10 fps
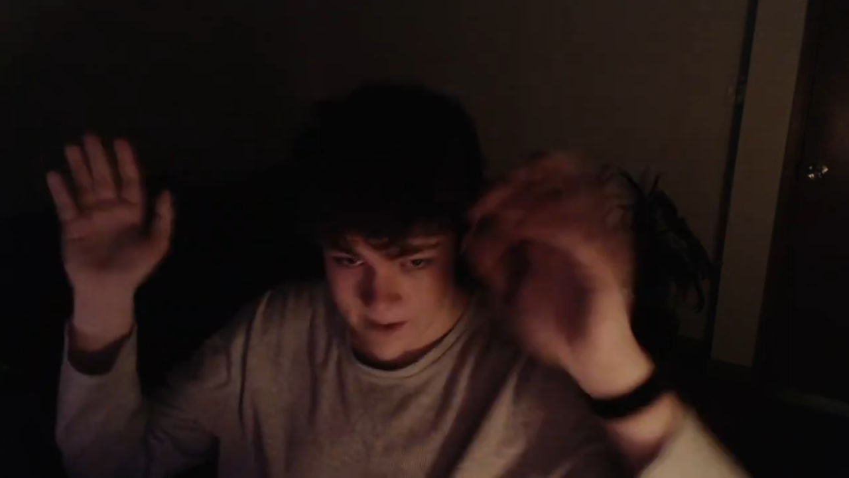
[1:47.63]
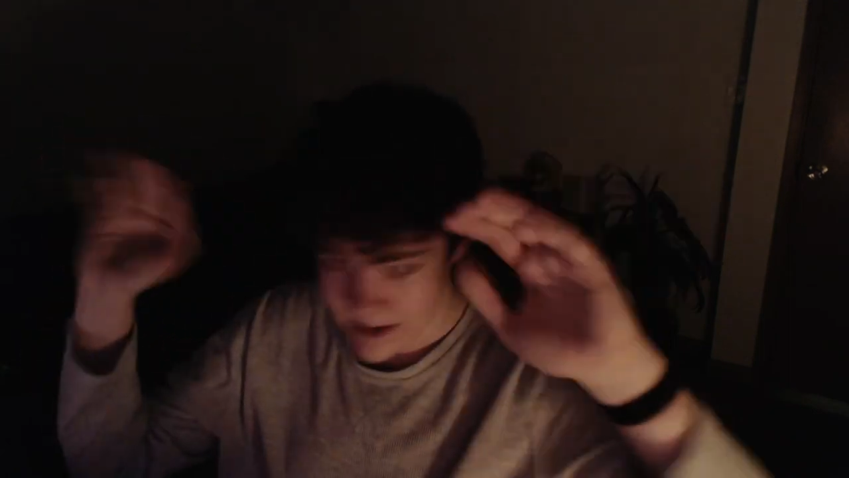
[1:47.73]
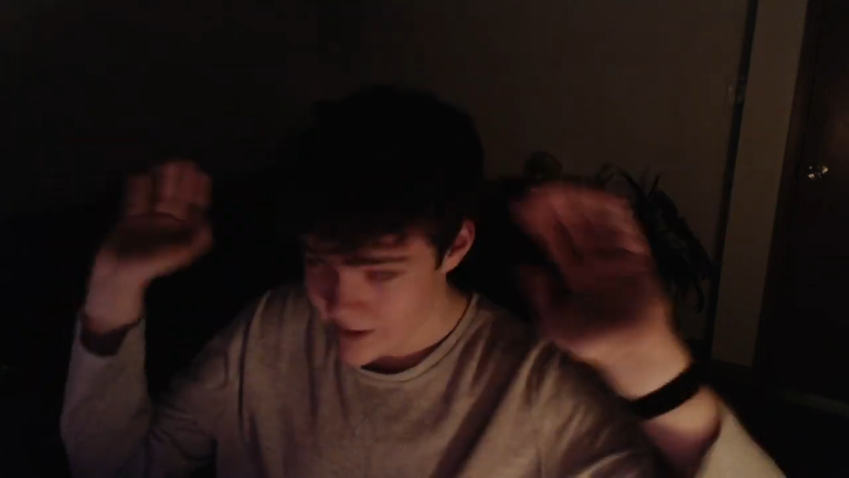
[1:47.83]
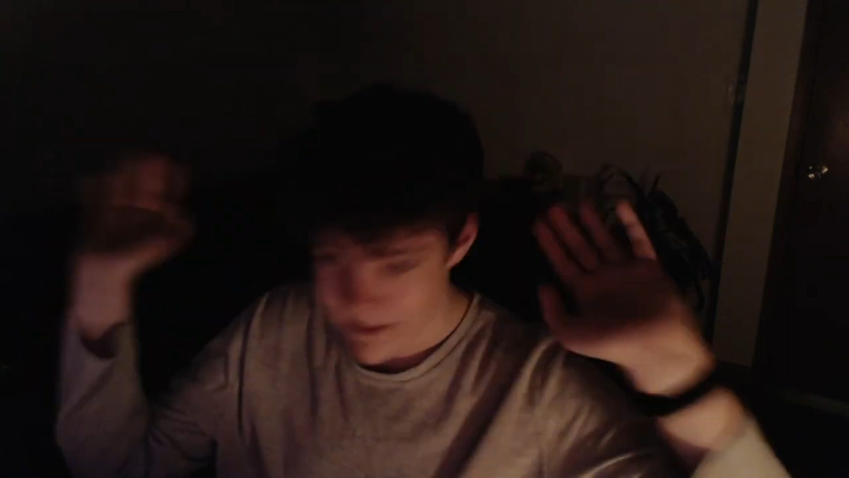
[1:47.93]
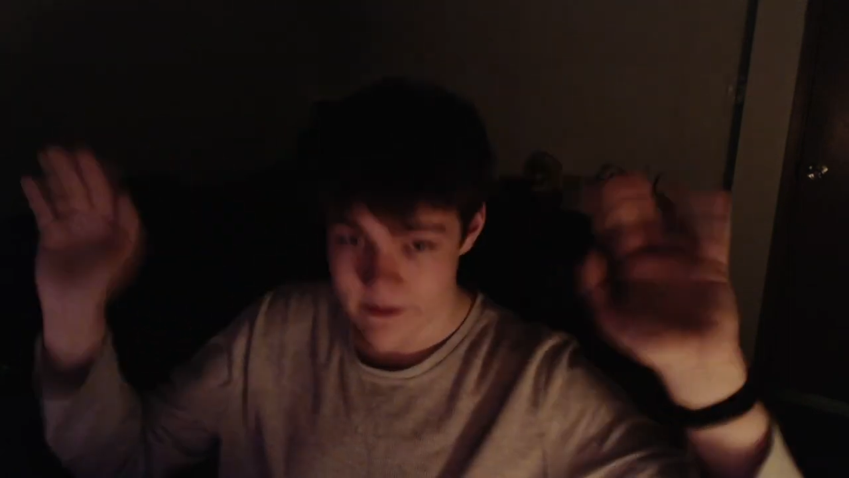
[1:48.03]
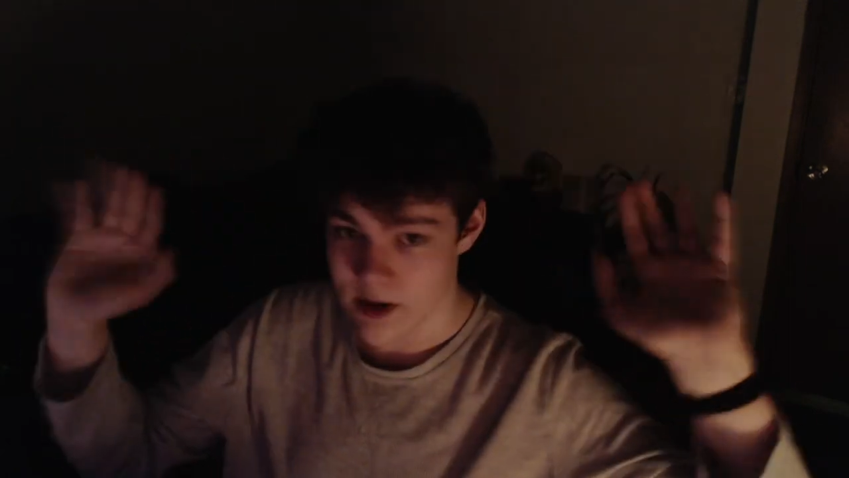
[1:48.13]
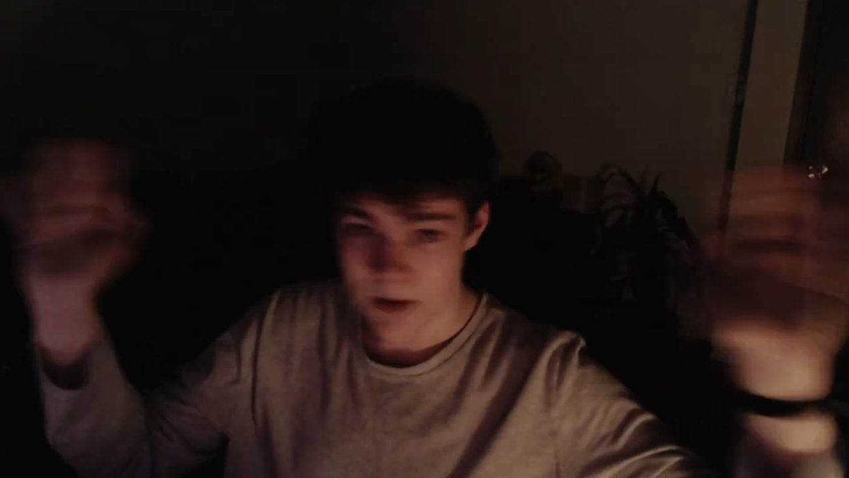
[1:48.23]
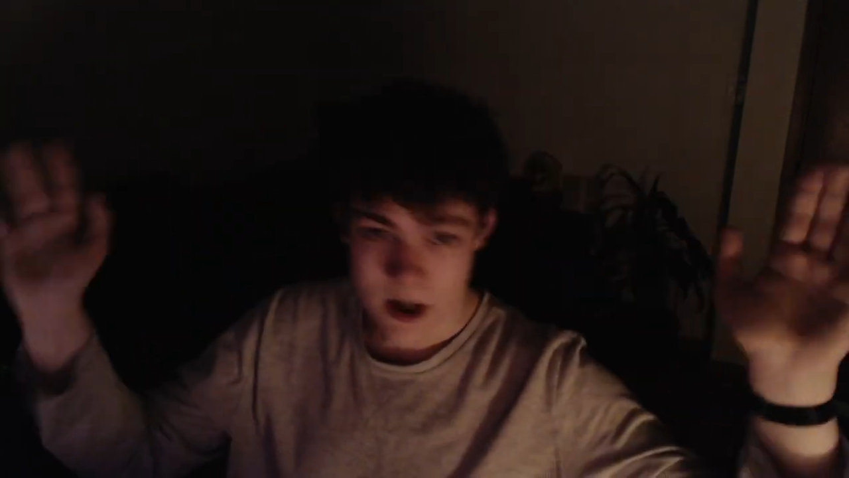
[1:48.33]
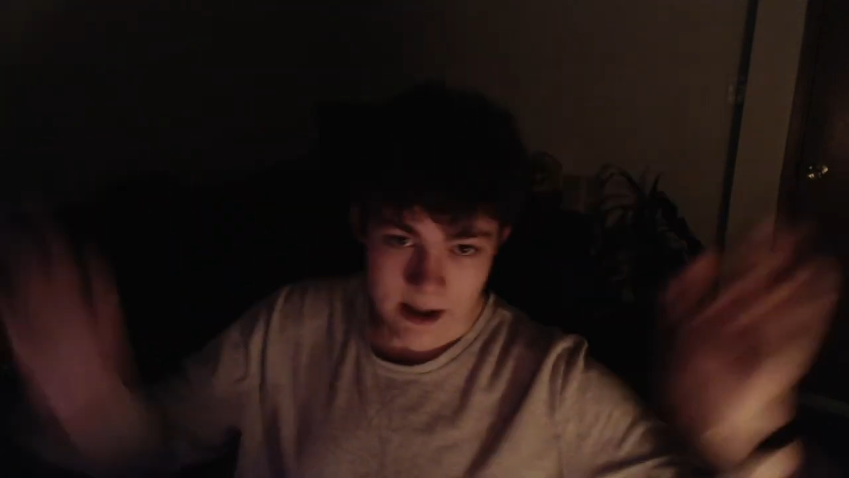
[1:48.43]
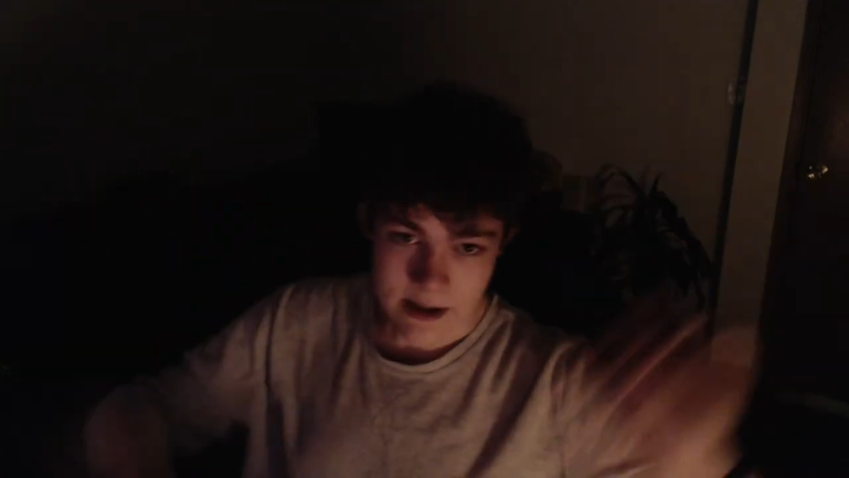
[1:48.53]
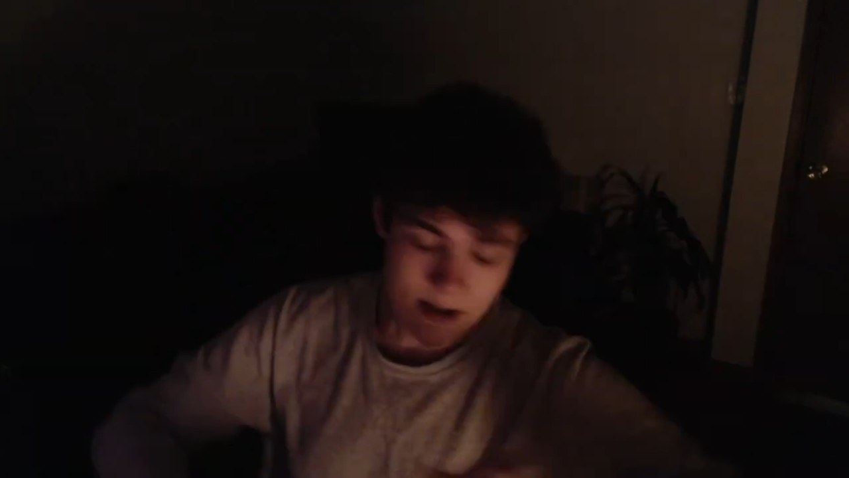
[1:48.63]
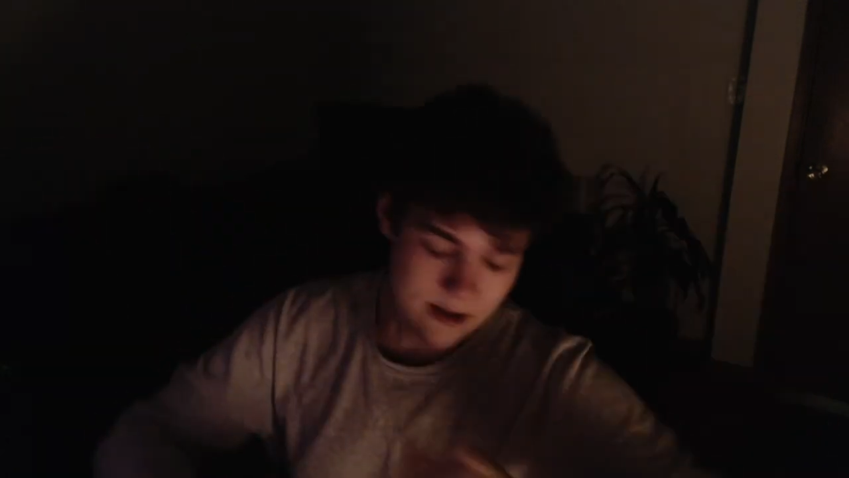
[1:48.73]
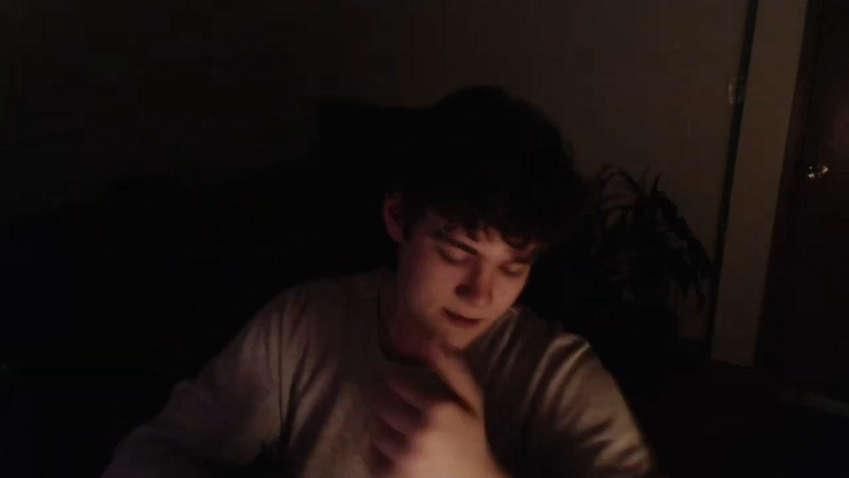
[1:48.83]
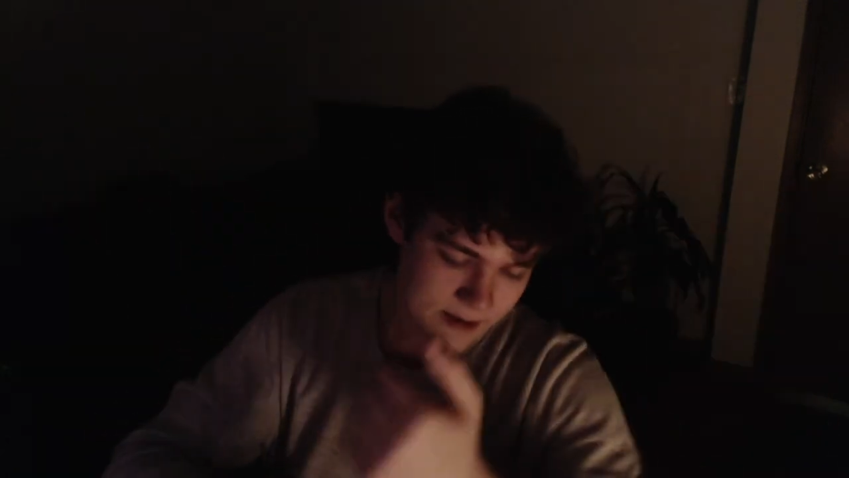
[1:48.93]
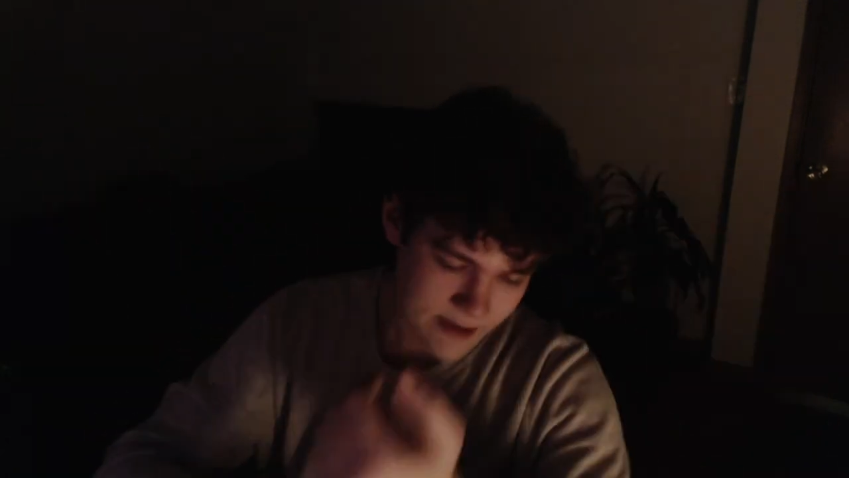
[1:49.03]
I love having a botnet
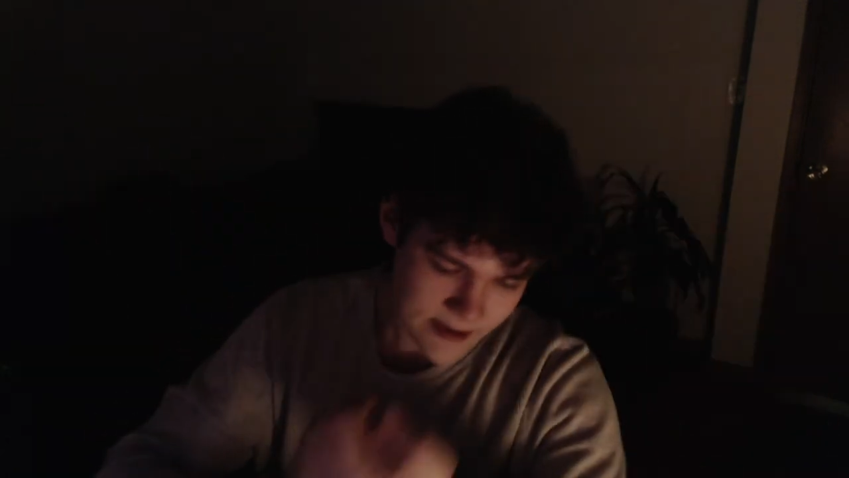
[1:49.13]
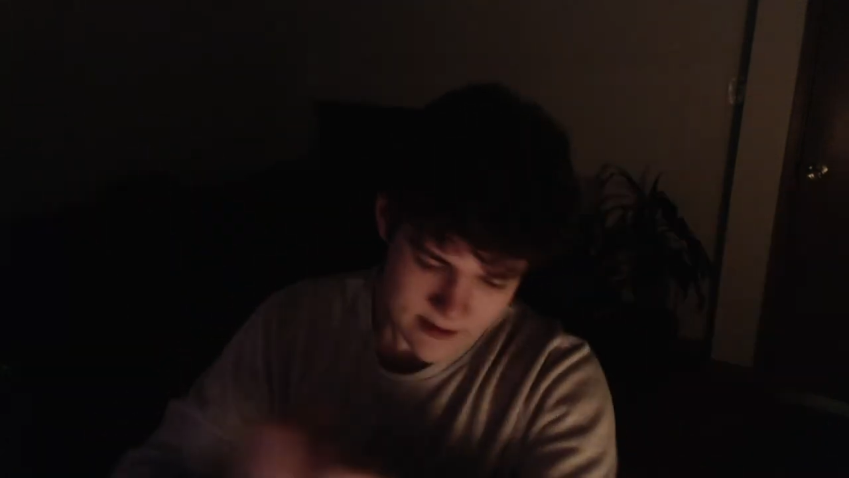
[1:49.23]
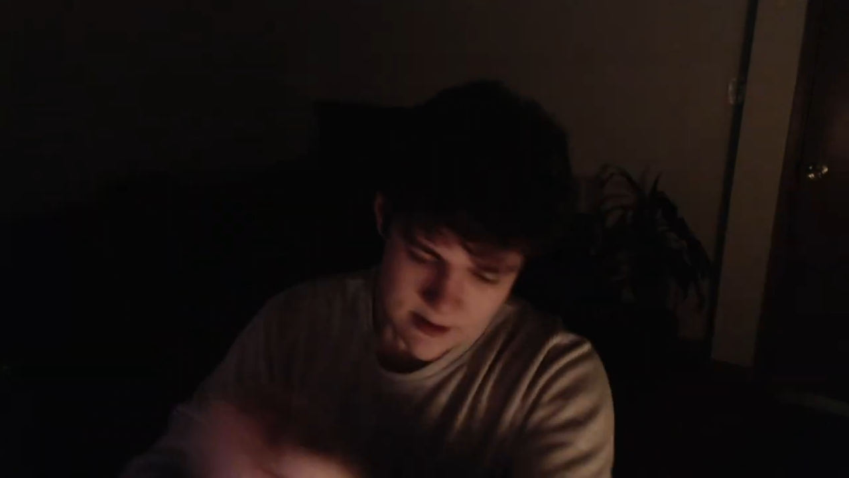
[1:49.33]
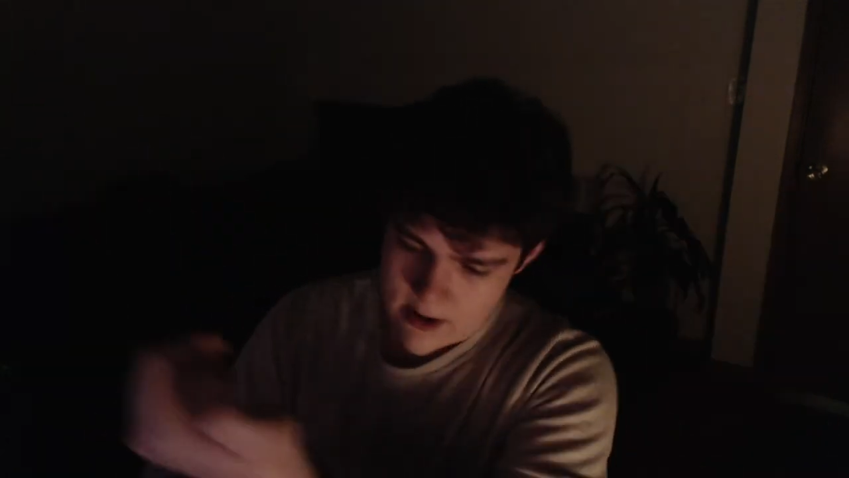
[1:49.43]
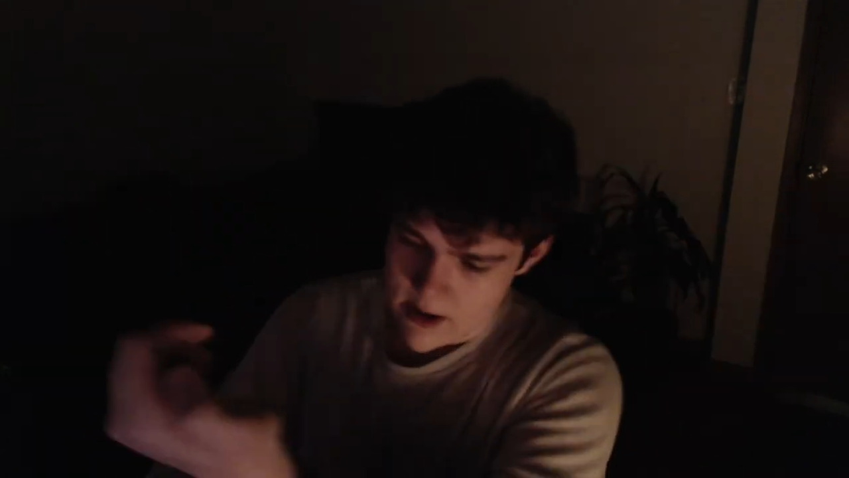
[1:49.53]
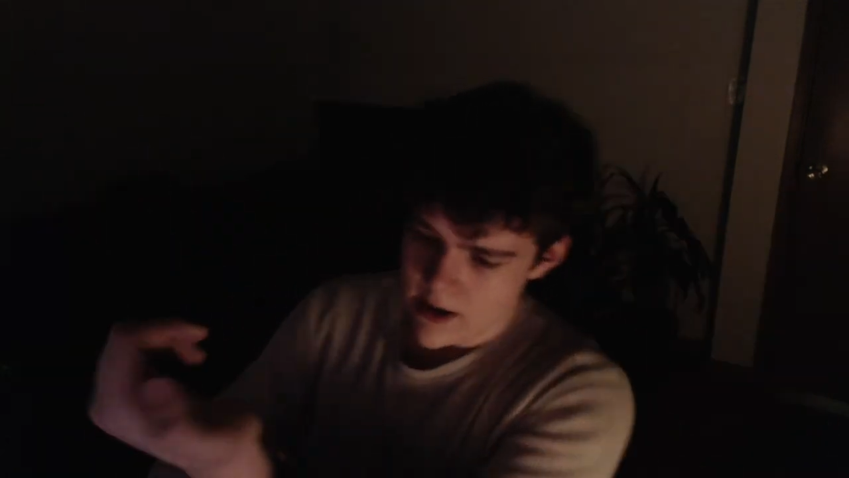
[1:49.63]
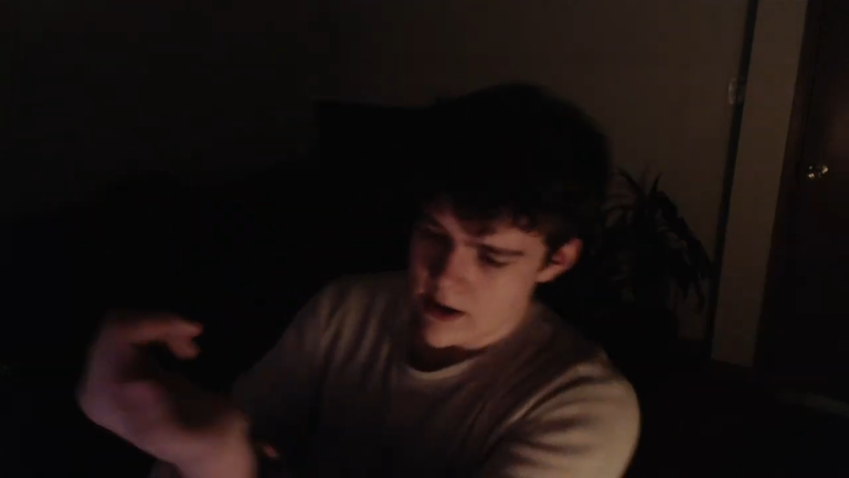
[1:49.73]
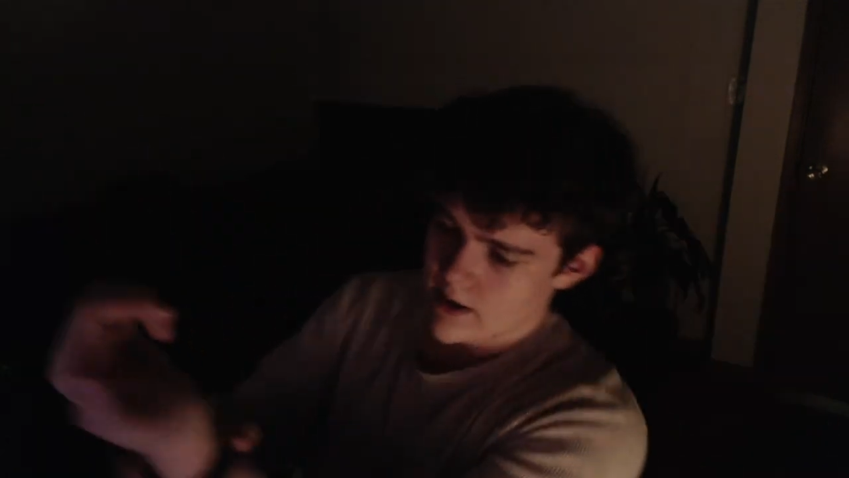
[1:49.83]
attached to my wrist, and